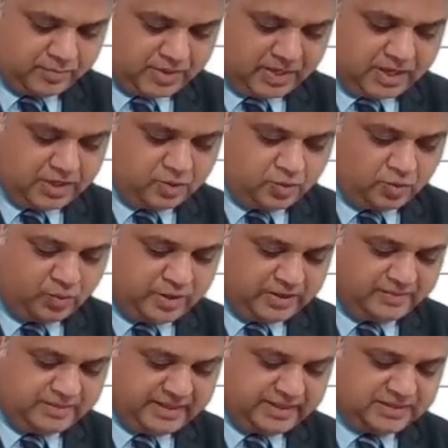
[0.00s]
into 1
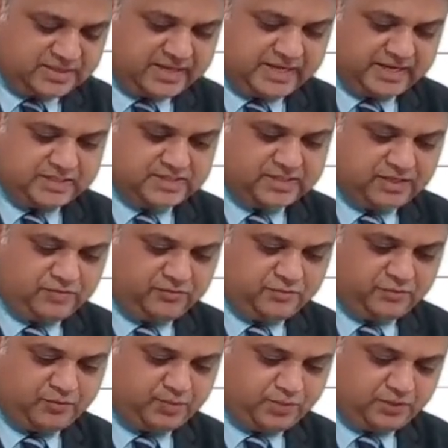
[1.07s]
minus tax rate
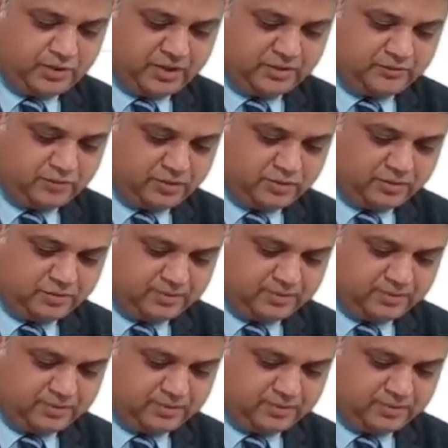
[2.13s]
0.4